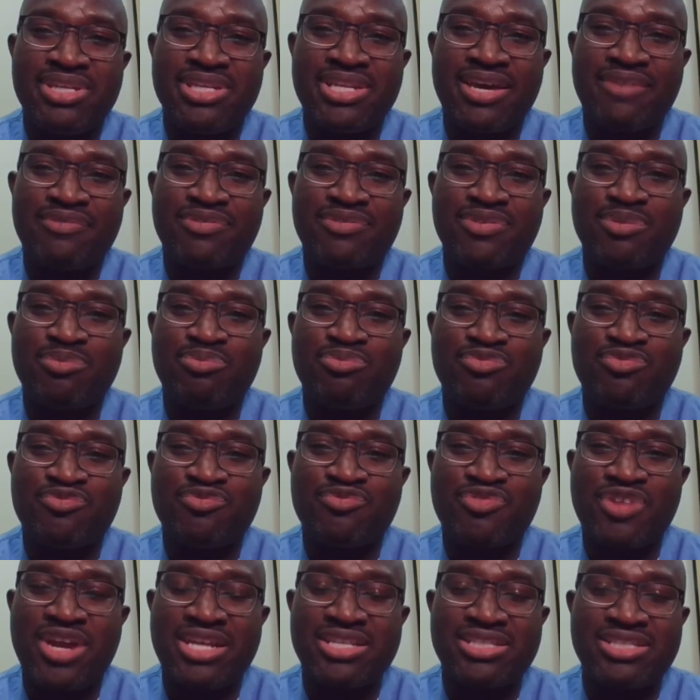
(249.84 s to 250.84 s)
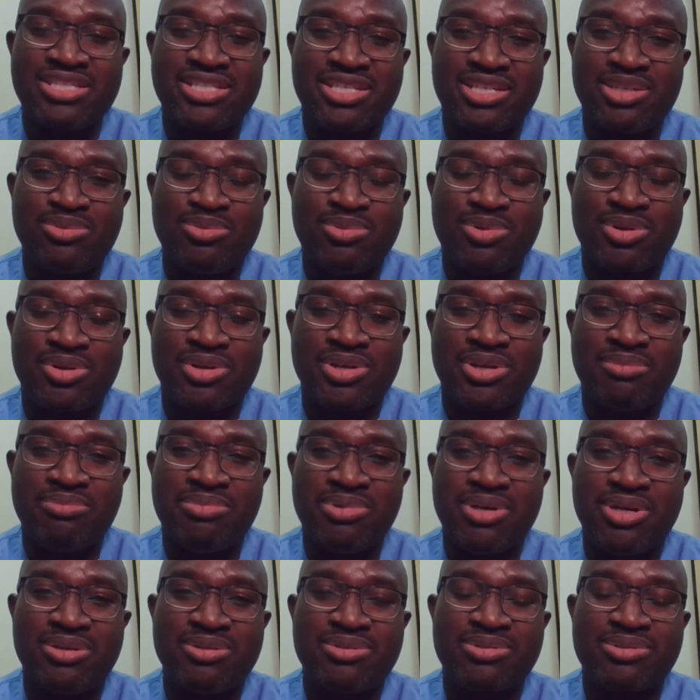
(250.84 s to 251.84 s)
have to frantically worry
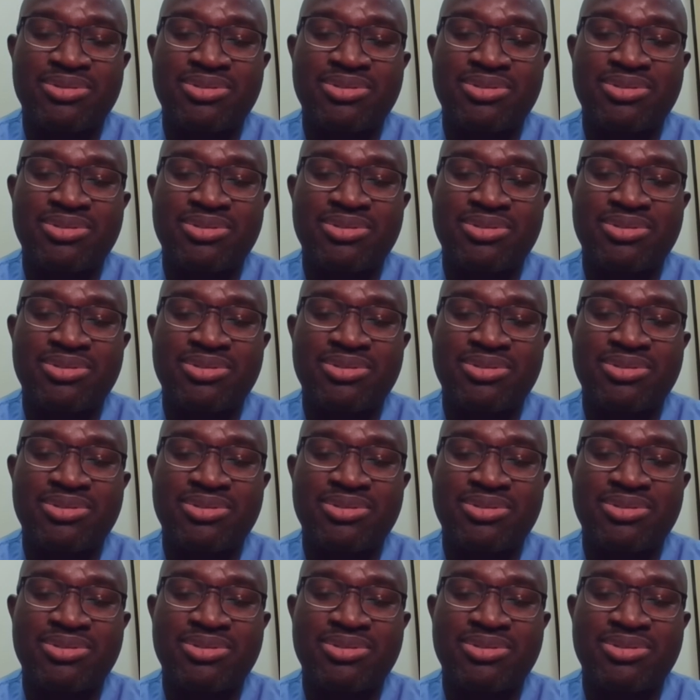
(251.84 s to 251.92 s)
about